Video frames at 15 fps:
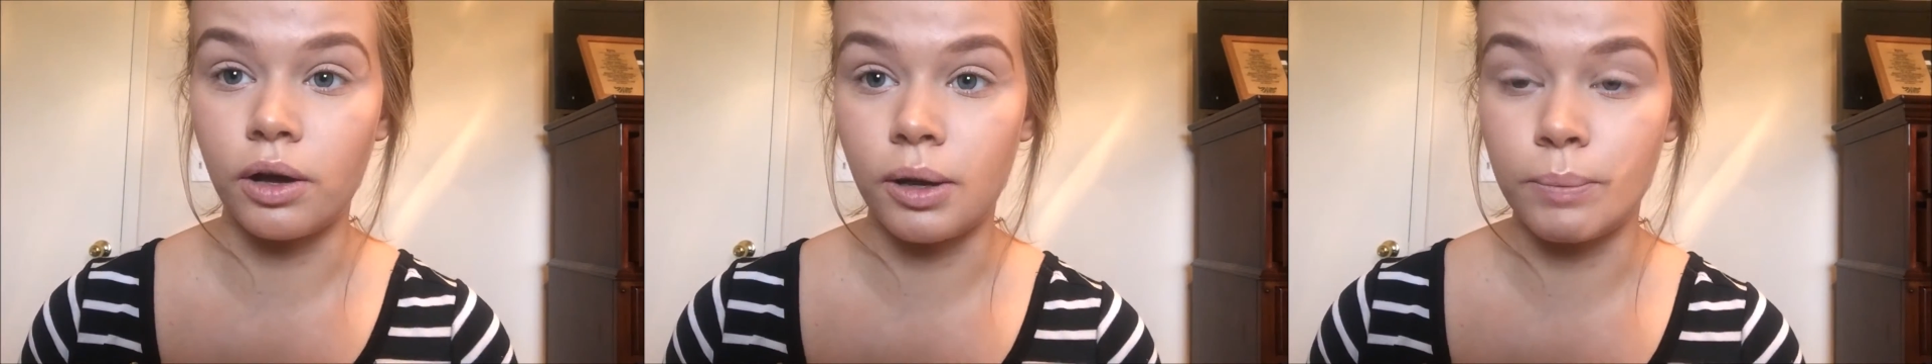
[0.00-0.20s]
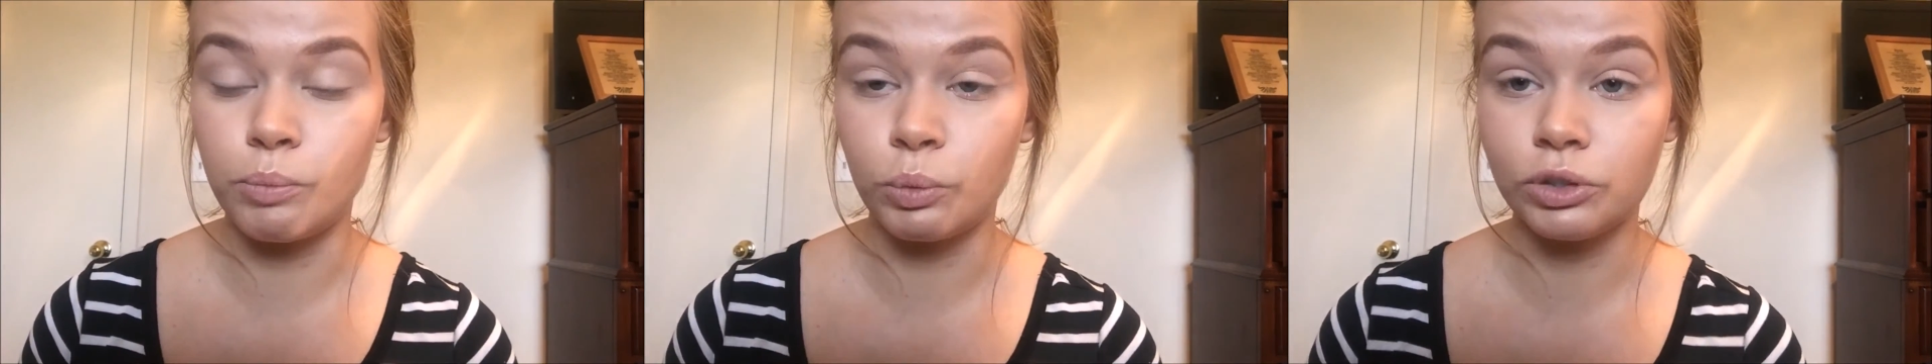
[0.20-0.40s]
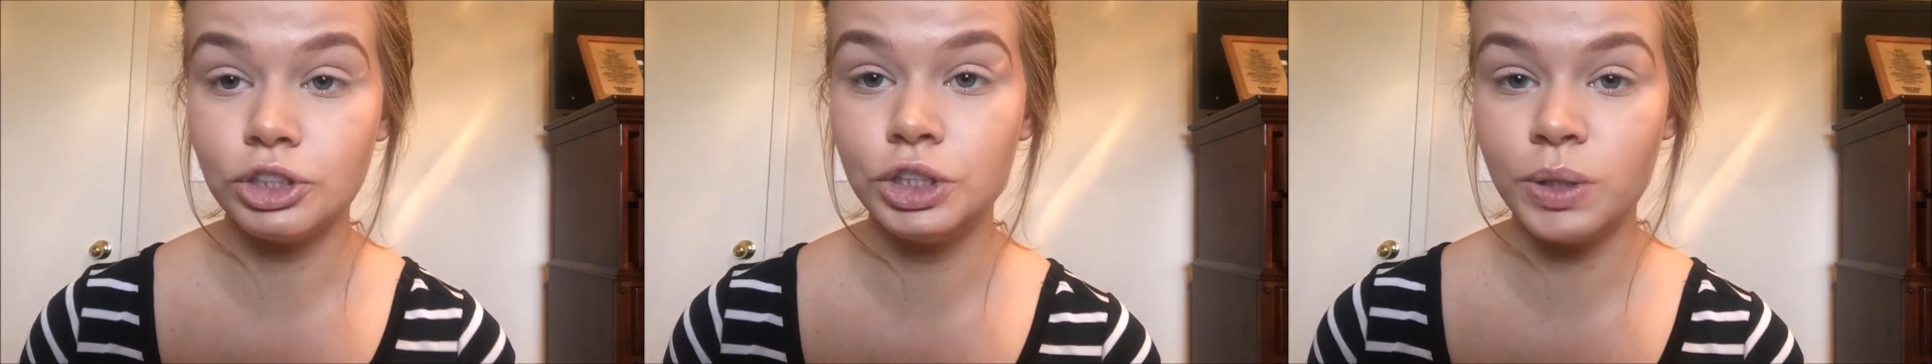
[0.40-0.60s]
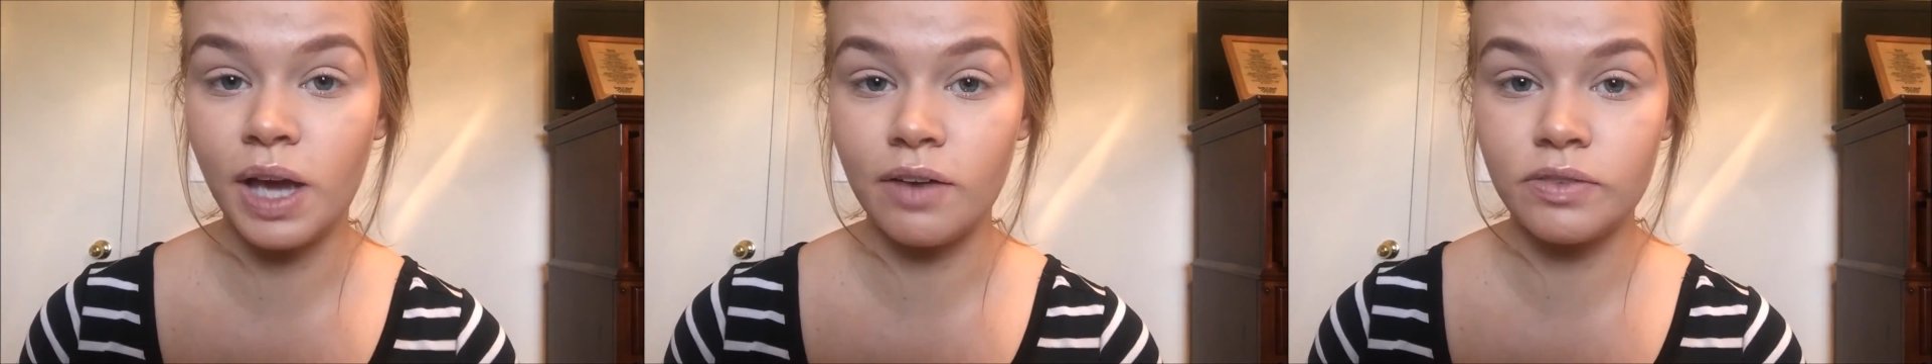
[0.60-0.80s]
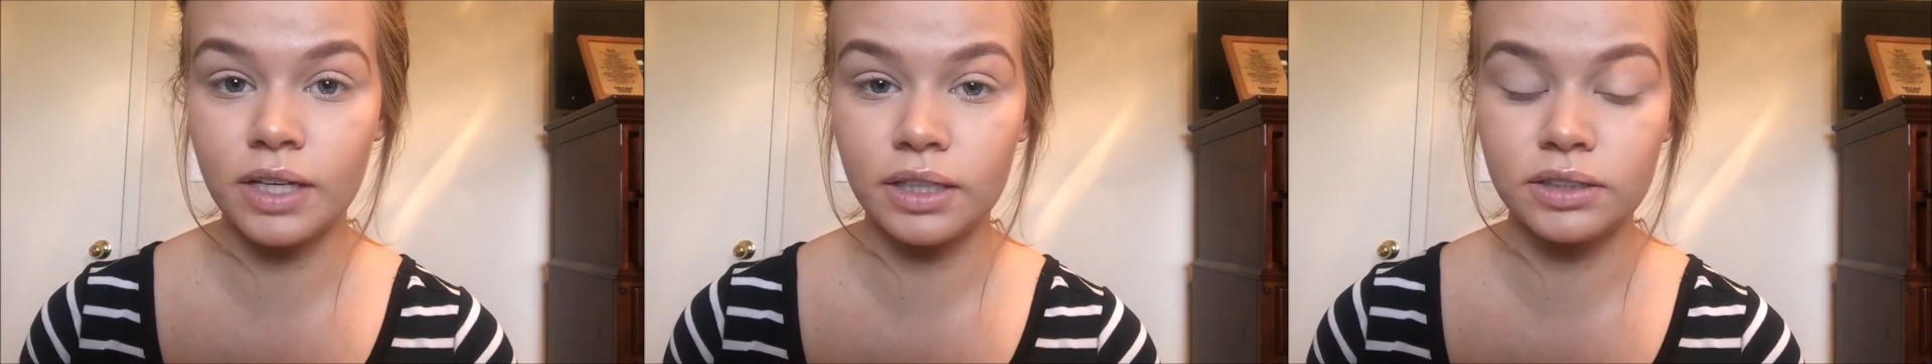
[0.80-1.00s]
Once you
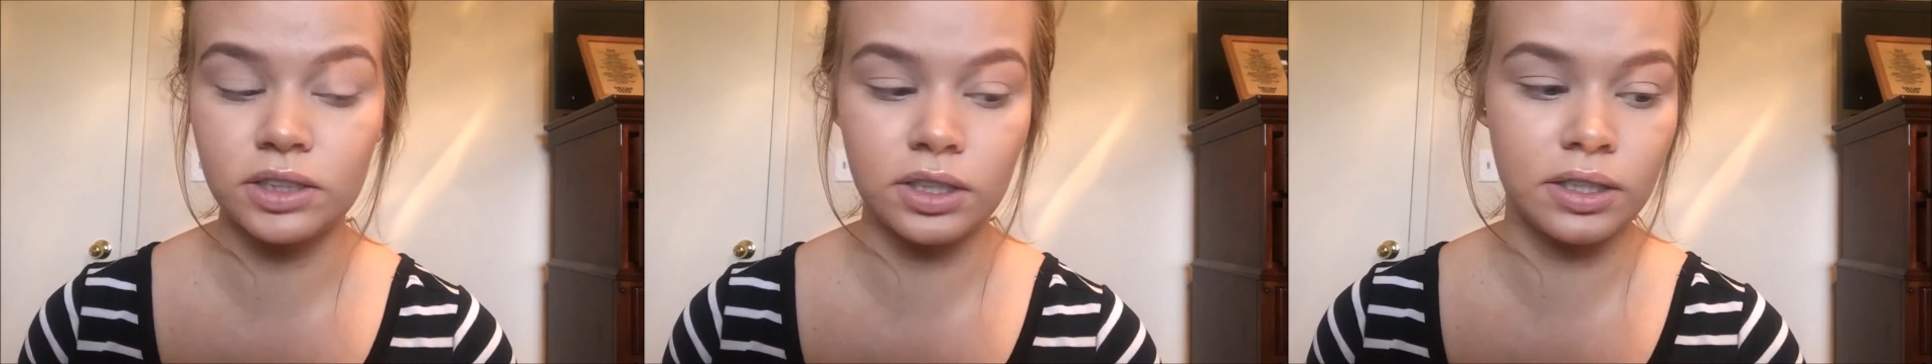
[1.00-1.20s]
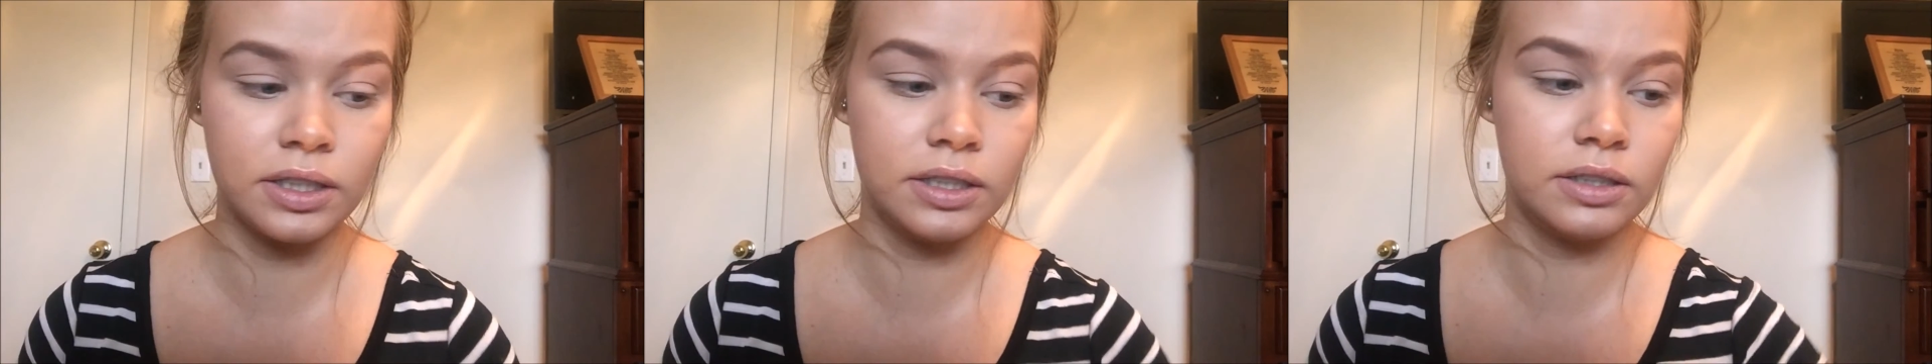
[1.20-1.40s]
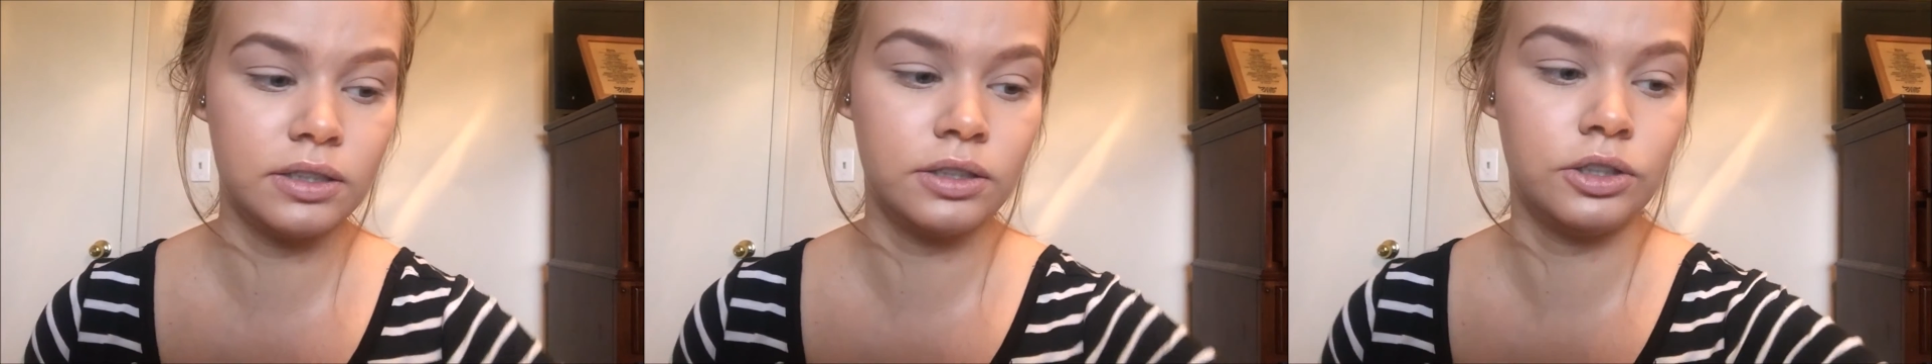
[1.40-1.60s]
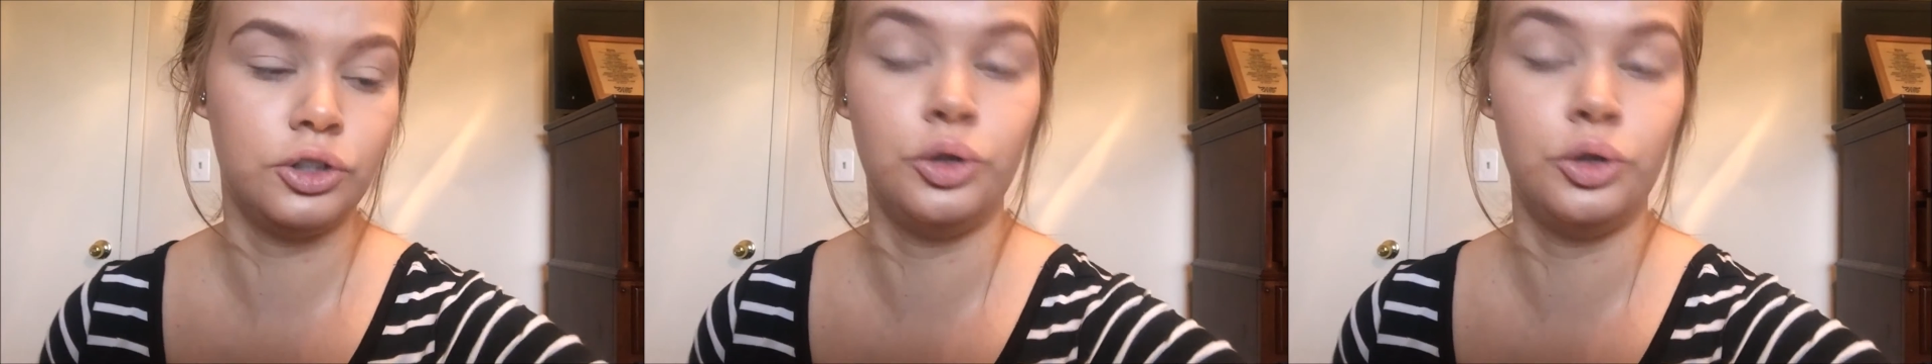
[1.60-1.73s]
have that done,